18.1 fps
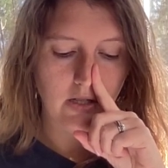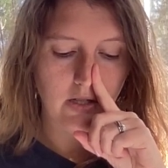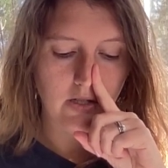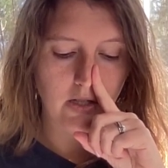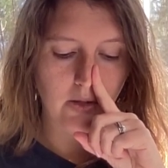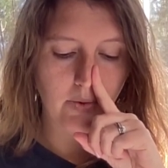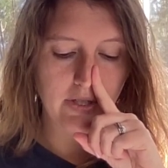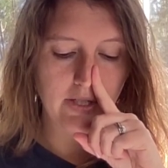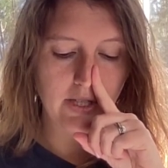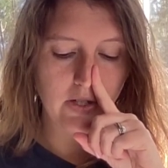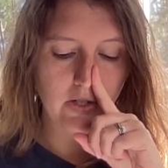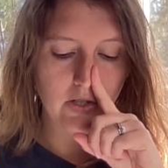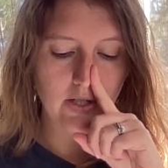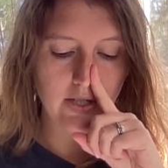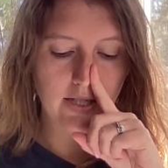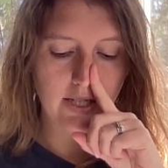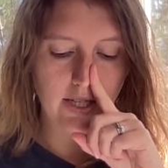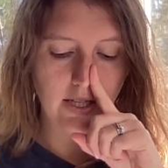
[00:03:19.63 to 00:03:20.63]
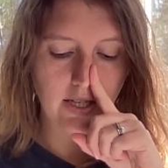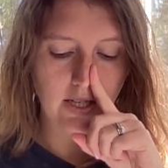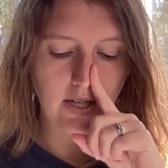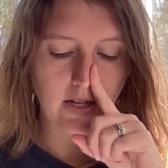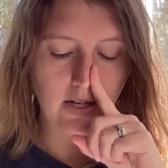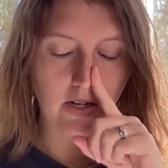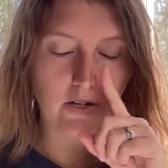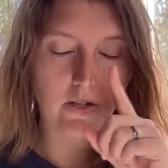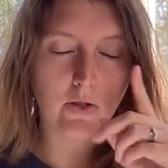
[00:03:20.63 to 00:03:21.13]
So what's interesting
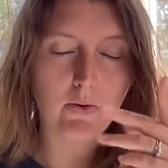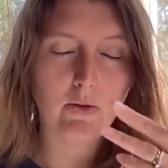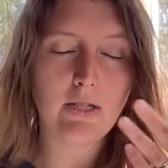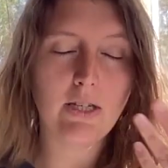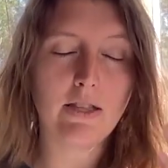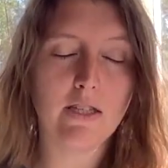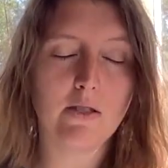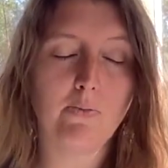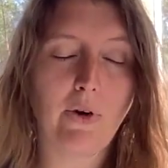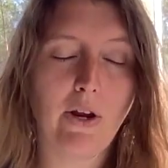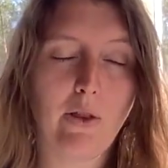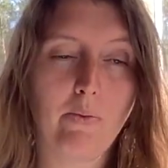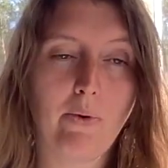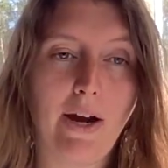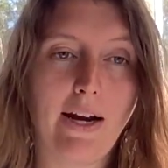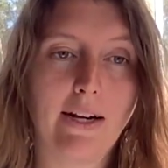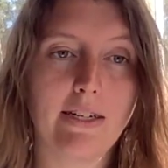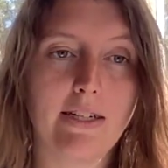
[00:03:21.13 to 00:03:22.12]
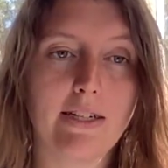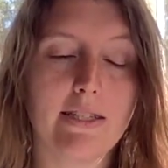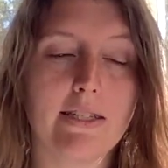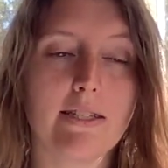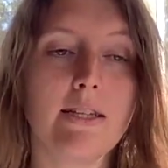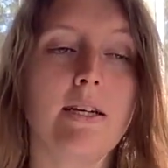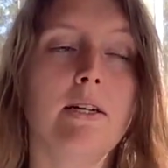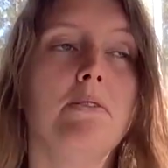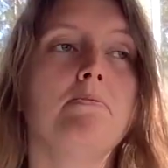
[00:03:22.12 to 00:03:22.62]
here, using this breath
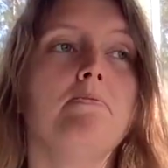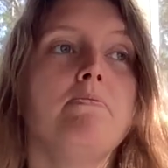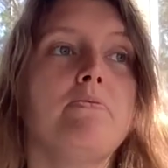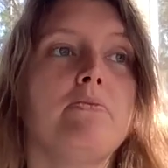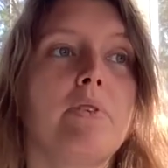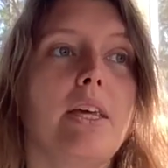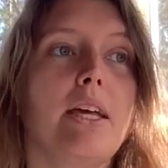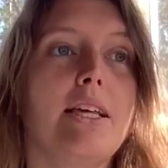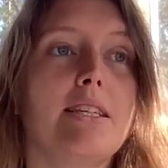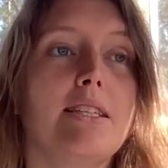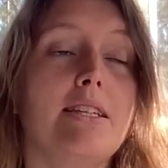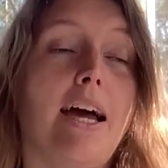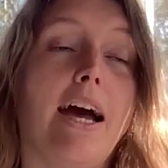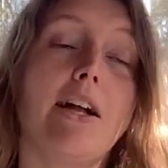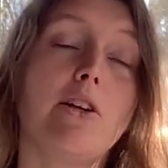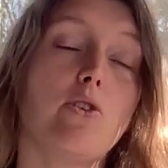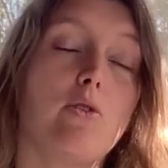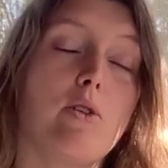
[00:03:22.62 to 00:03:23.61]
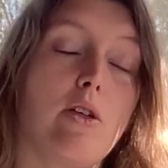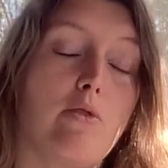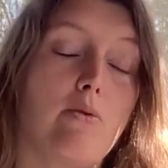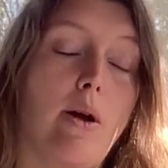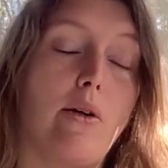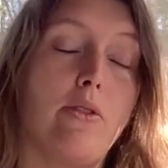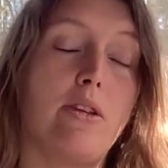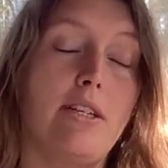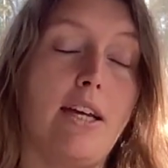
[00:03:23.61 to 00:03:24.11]
practice, is naturally
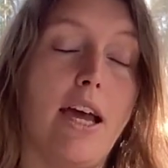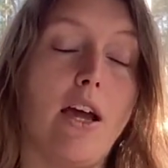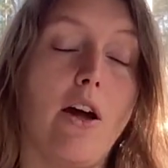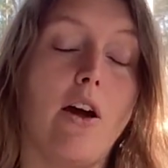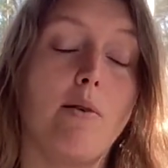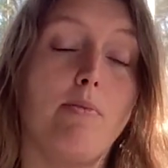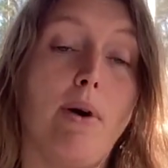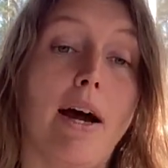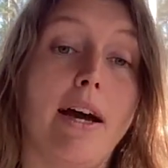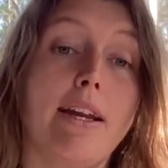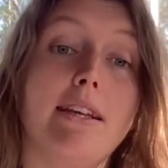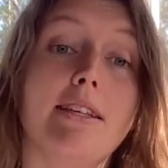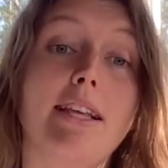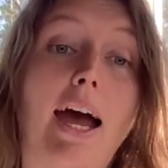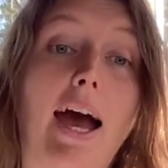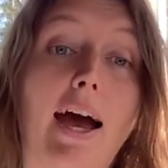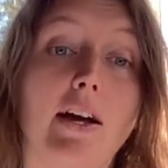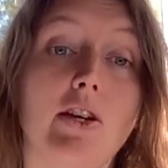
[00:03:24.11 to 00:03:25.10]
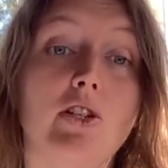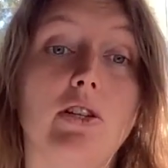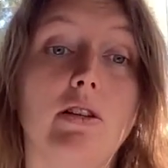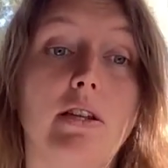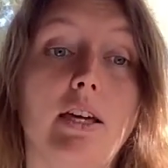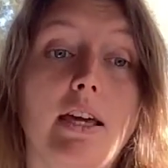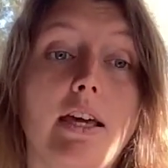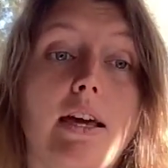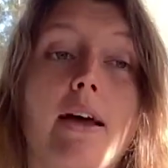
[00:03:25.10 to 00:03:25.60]
throughout the day, our bodies
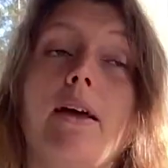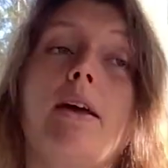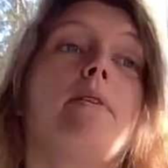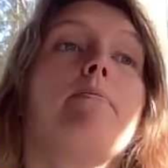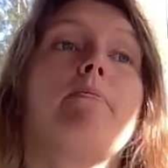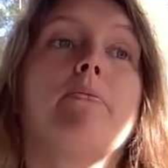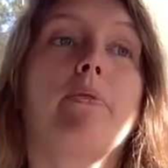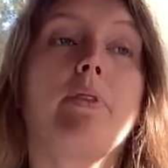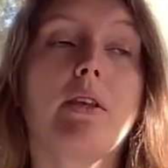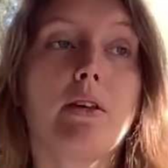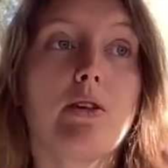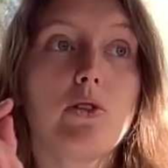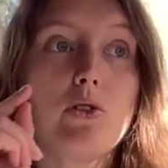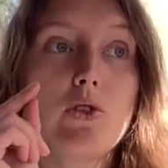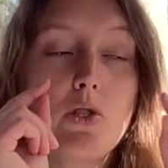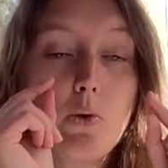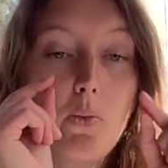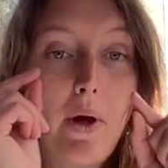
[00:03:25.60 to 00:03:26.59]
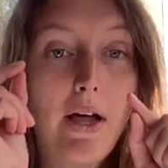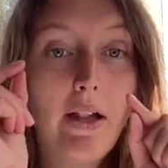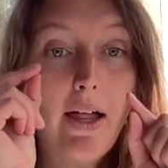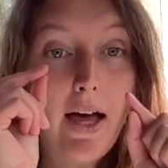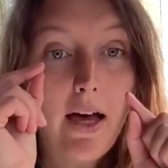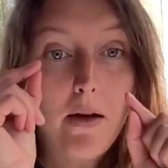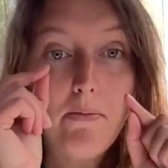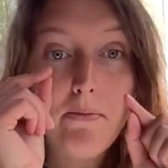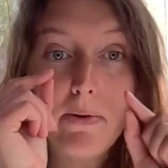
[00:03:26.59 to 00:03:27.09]
actually swell
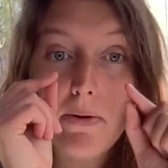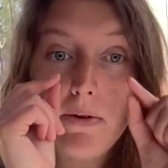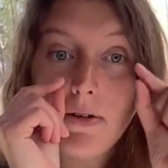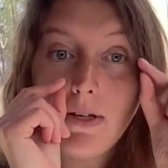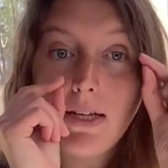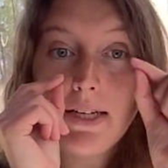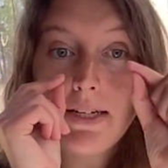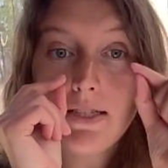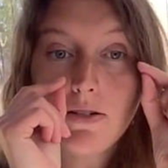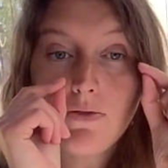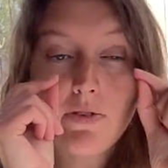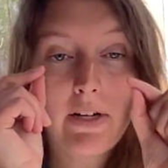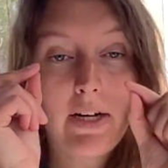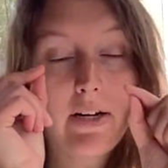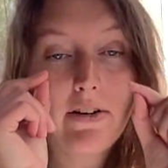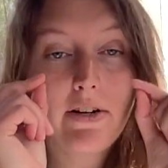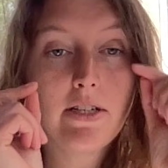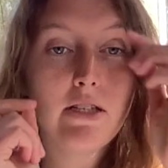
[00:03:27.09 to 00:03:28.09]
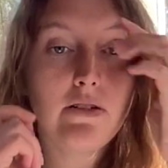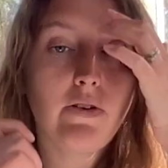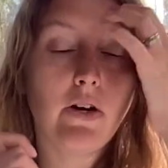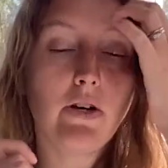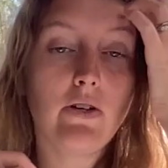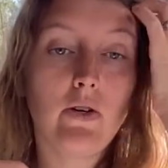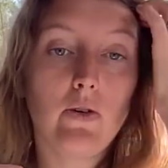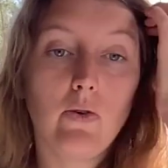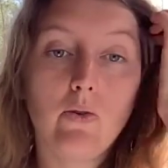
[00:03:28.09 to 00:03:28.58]
up in different areas of
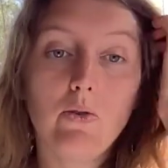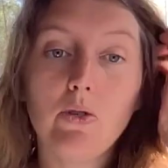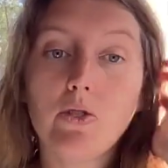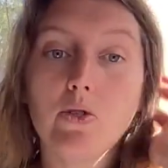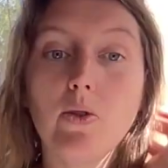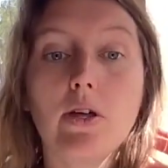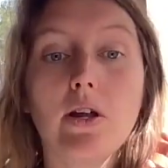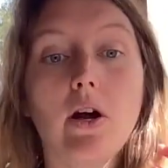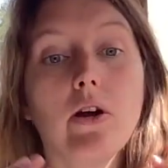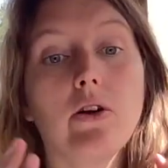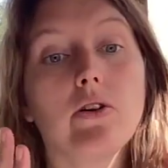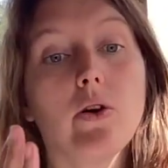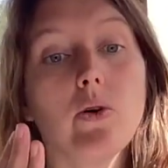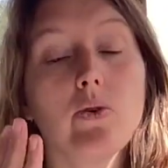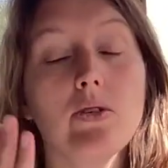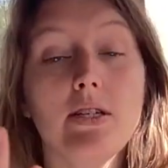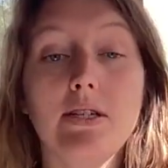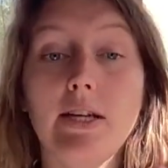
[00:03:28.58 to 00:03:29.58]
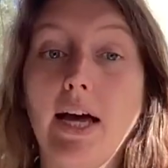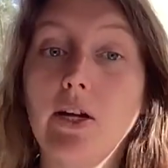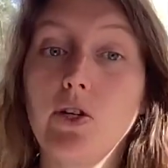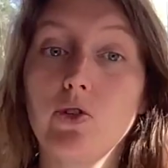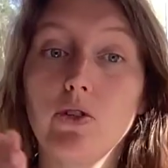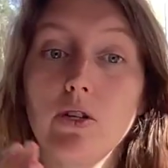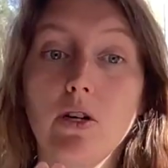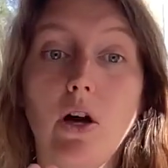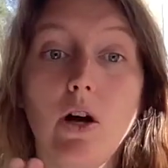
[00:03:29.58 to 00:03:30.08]
our nose so that our nose
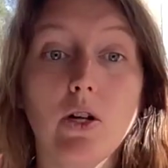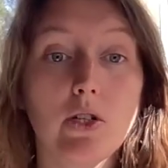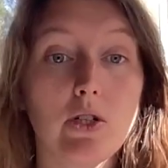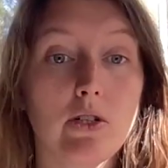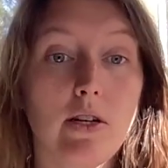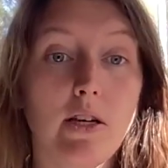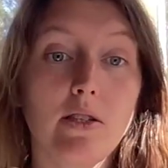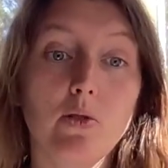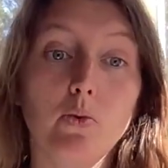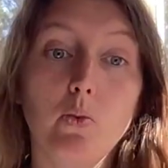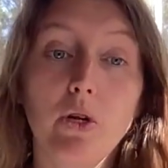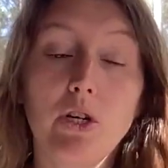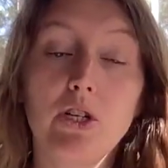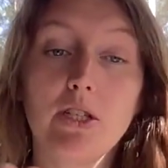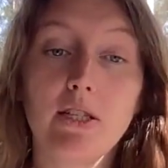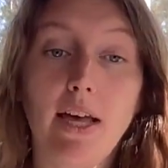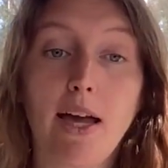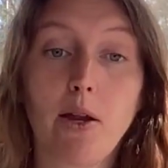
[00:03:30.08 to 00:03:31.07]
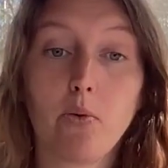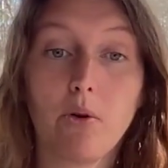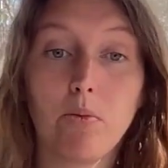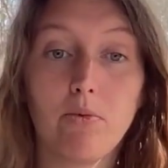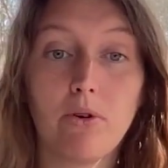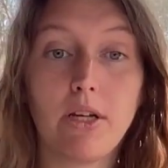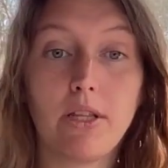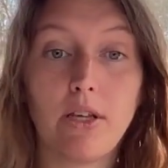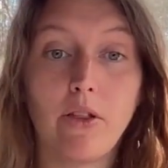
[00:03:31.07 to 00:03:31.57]
naturally alternates which side we're
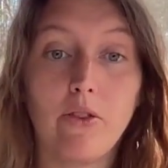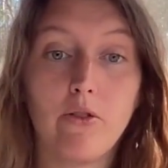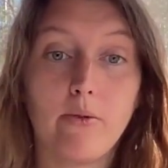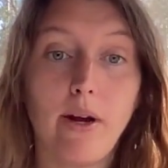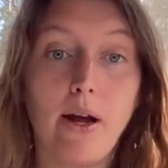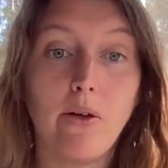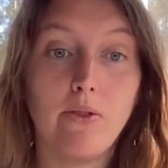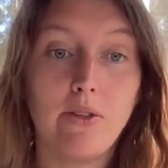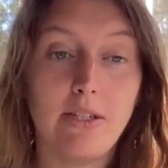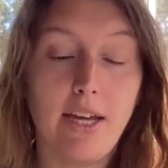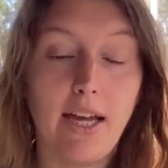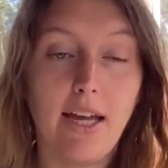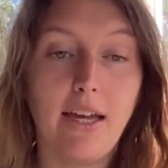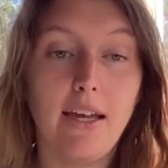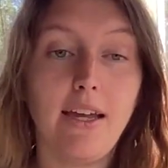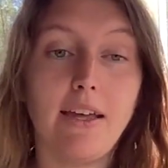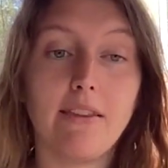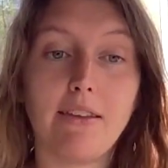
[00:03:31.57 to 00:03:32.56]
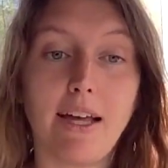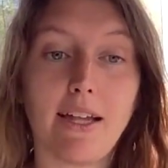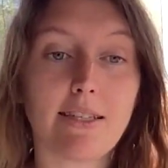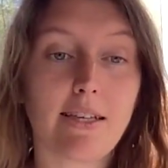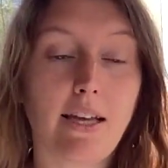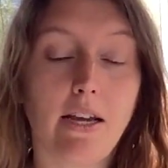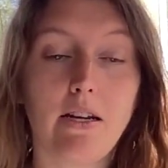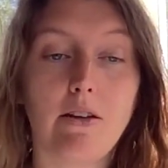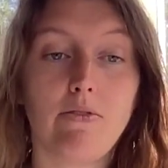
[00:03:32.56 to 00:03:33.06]
breathing throughout the day. And
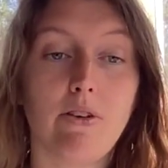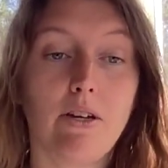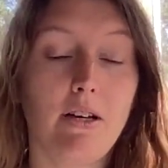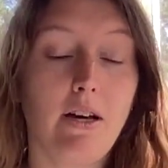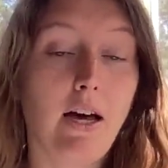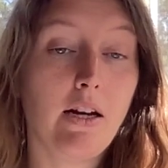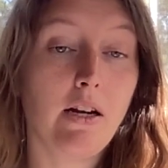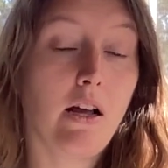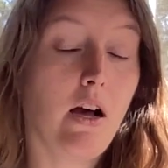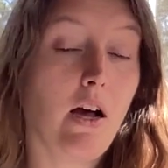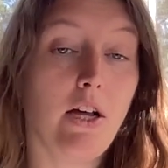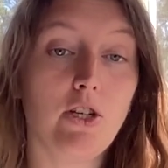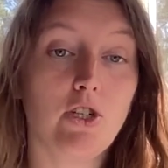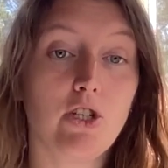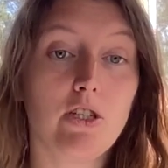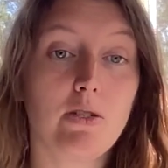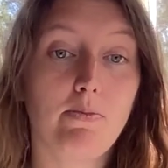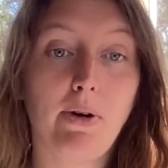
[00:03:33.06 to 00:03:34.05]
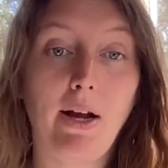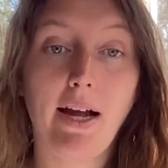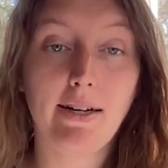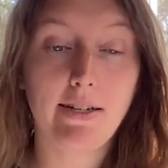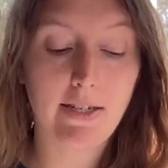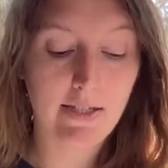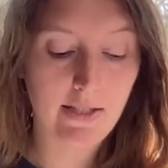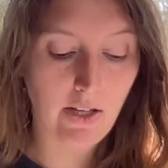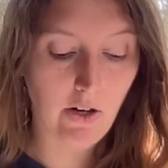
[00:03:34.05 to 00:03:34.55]
that's kind of an unconscious
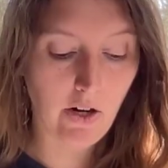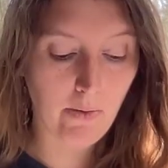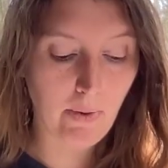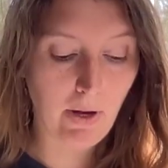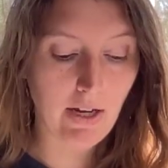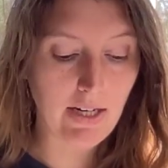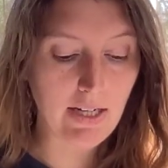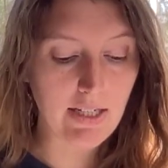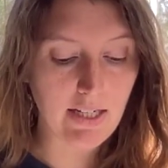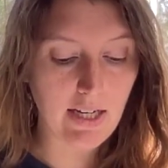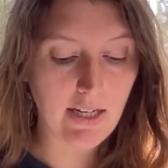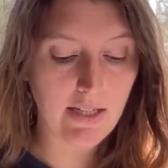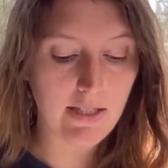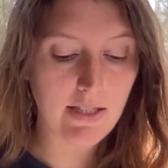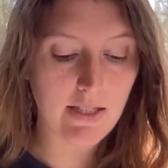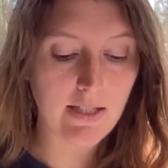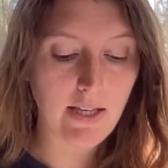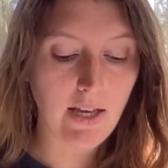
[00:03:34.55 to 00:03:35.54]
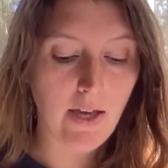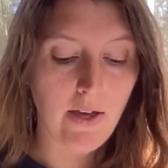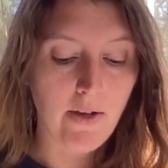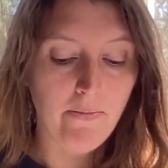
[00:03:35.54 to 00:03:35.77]
practice that our body does.